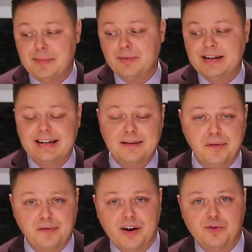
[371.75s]
I mean, we did have
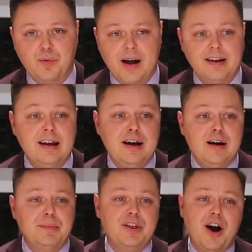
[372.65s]
a French wine,
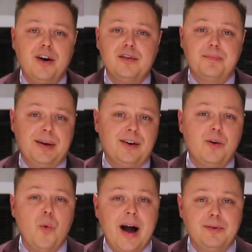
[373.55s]
but the art of
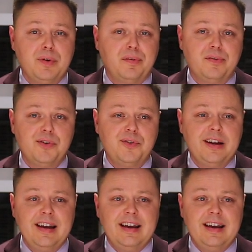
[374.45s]
pairing wine with food